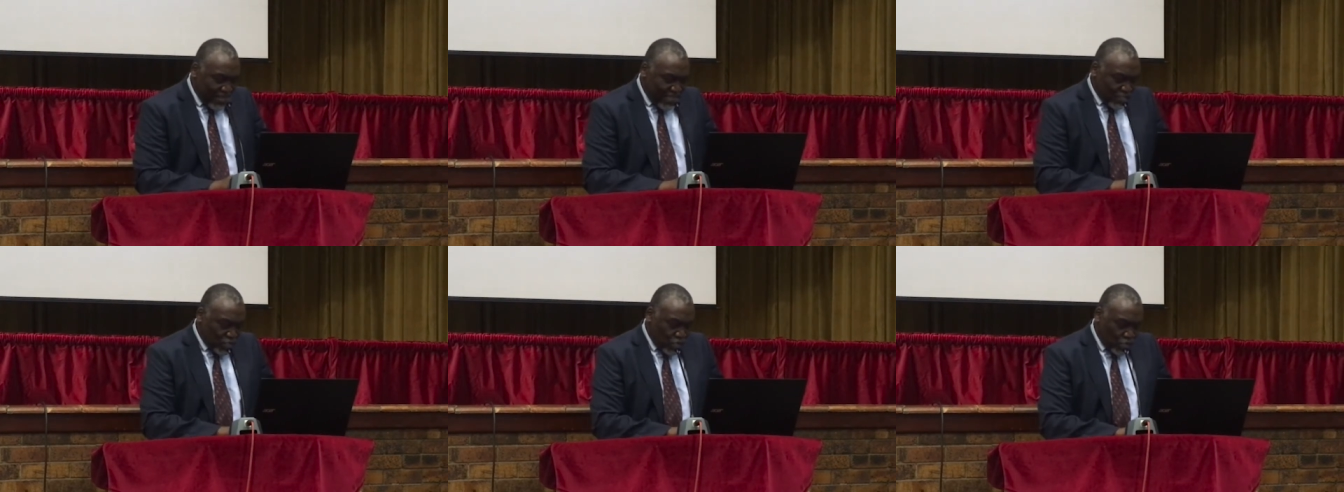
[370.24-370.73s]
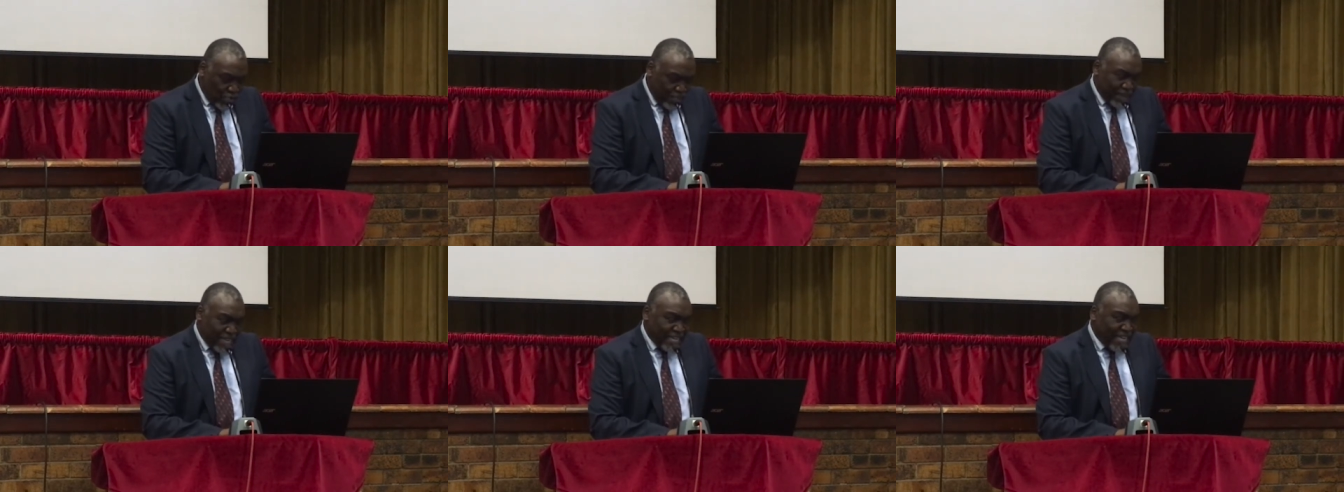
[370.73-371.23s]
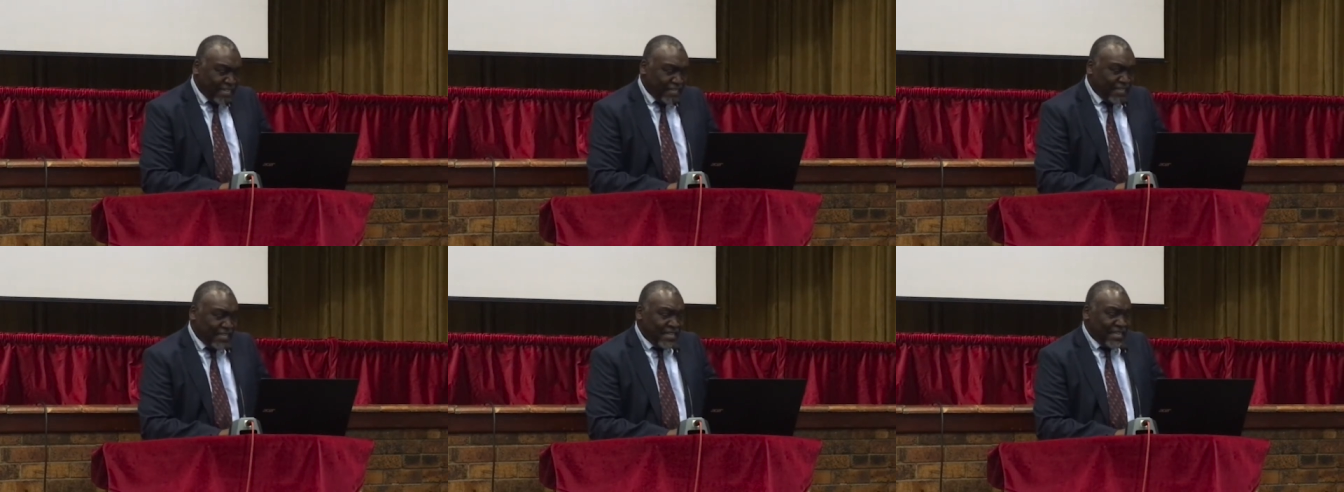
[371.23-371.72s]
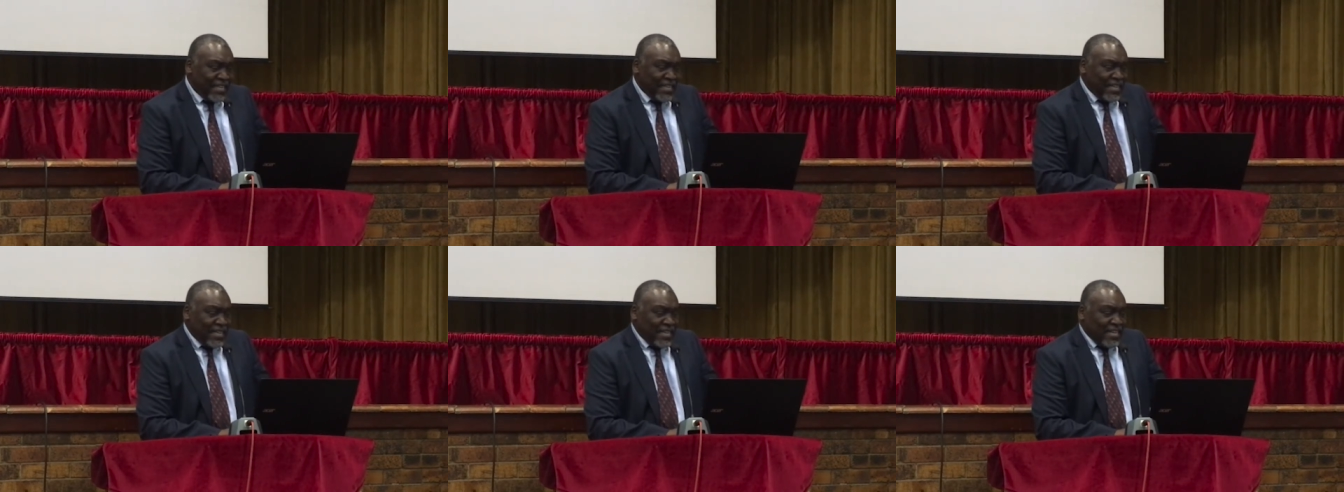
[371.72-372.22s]
Let's go to the beginning.
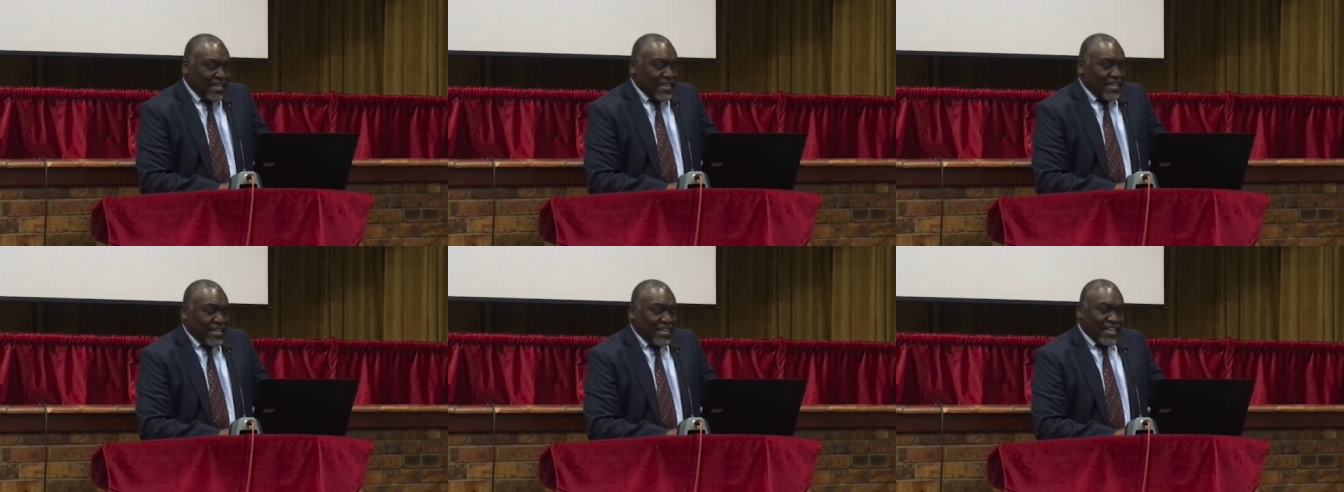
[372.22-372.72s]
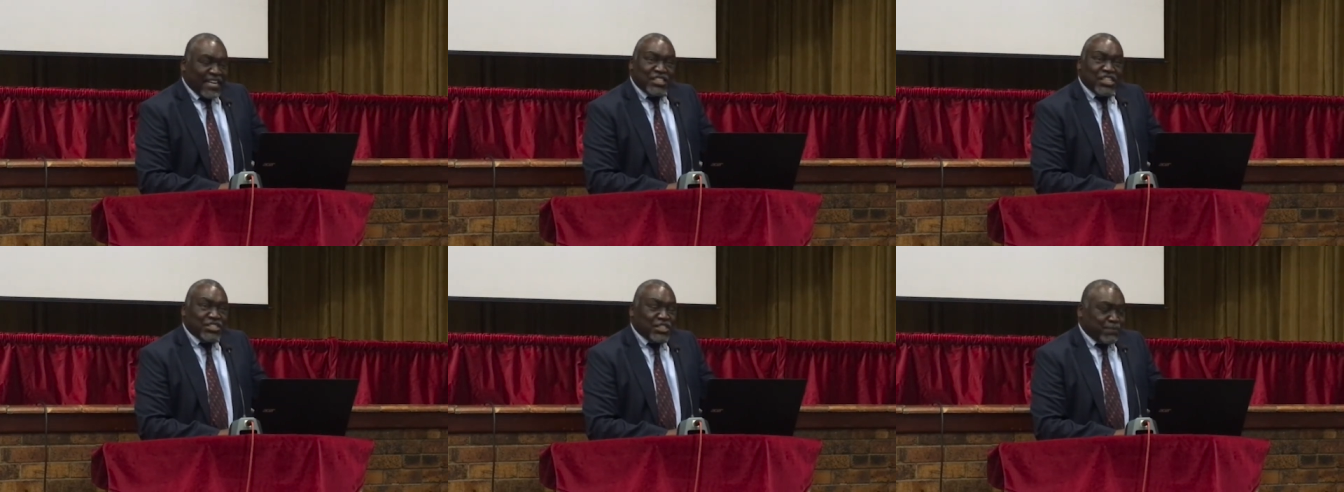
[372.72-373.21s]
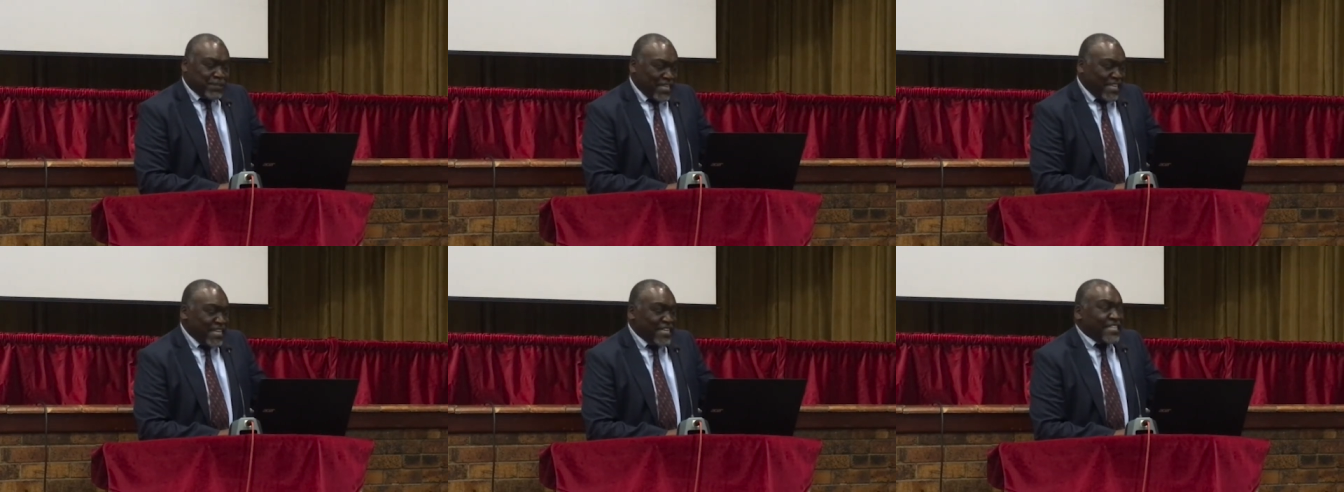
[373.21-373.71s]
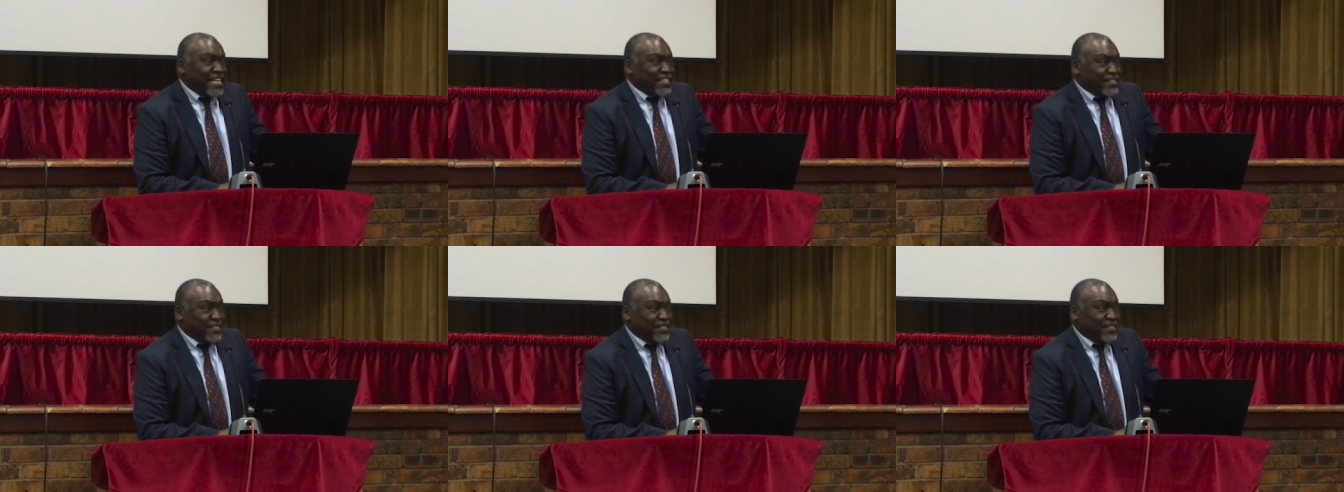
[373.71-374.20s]
Relationships in
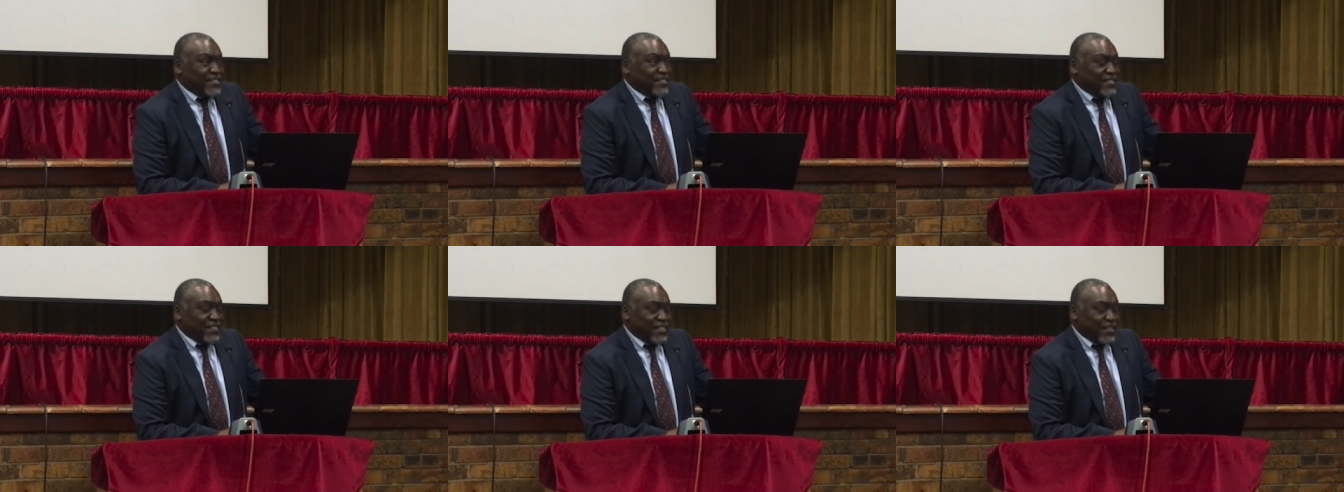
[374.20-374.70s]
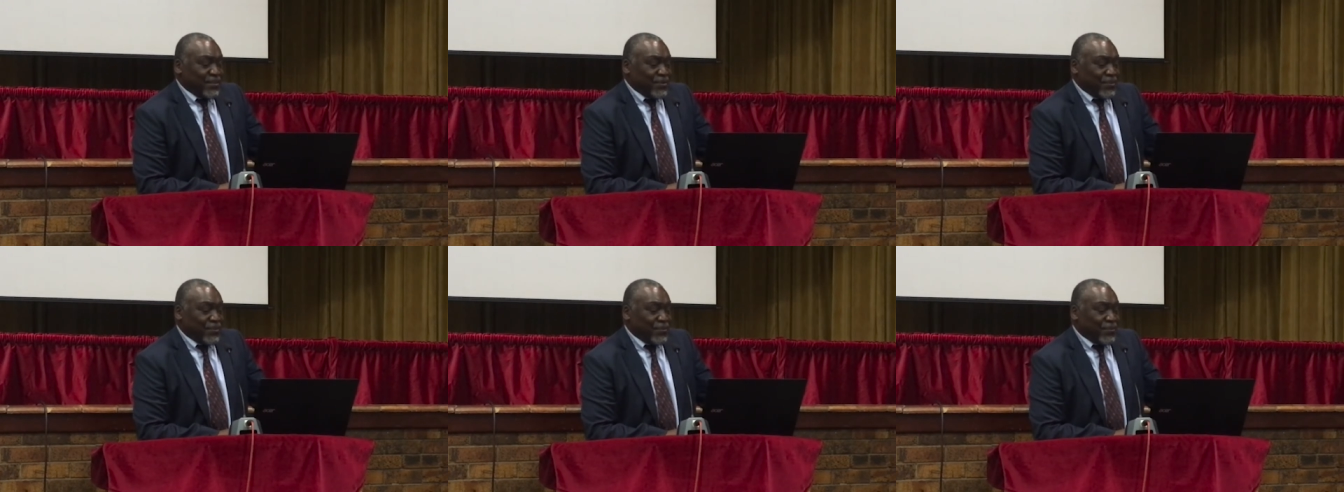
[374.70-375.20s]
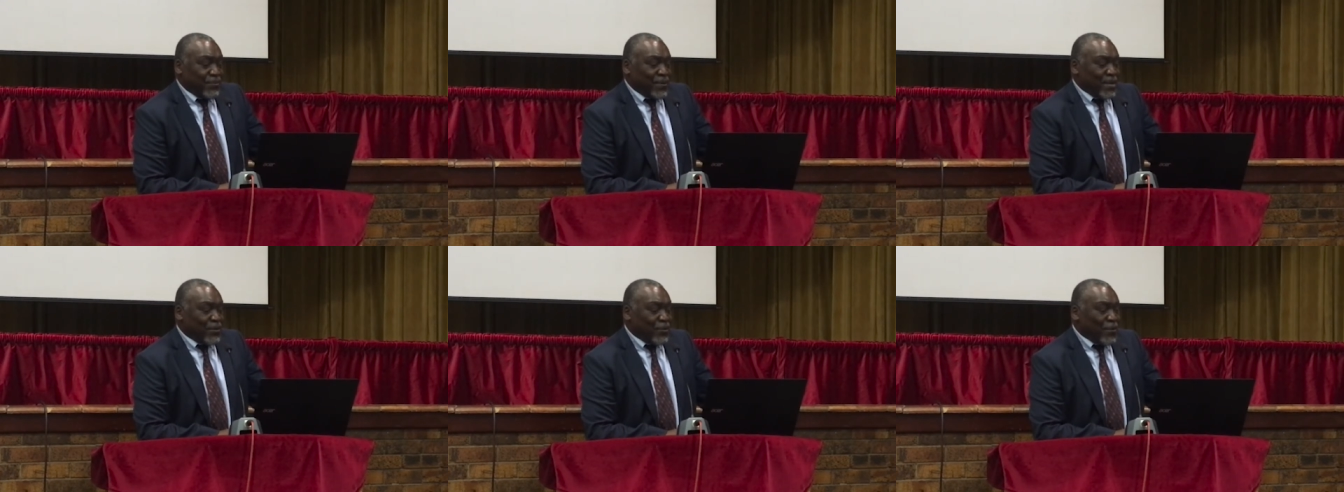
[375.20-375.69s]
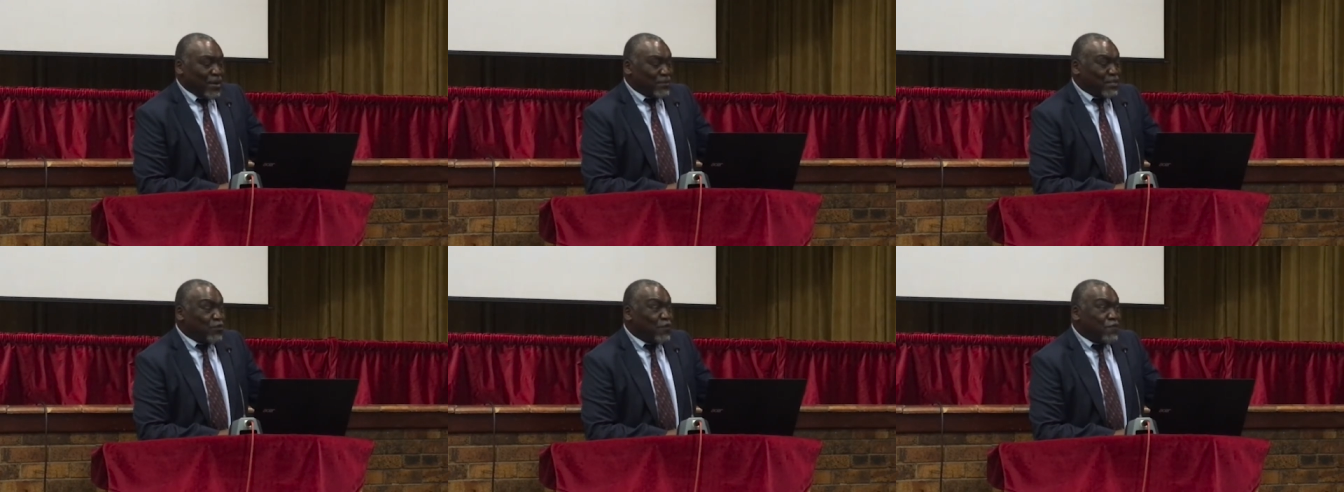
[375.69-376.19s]
Eden. Well, what
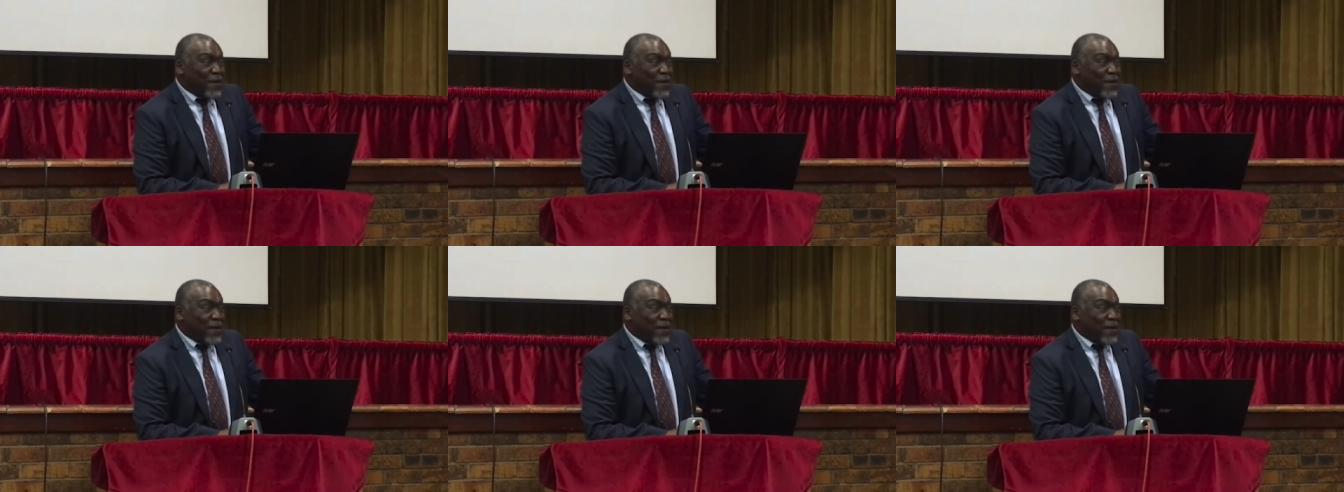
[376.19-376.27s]
we do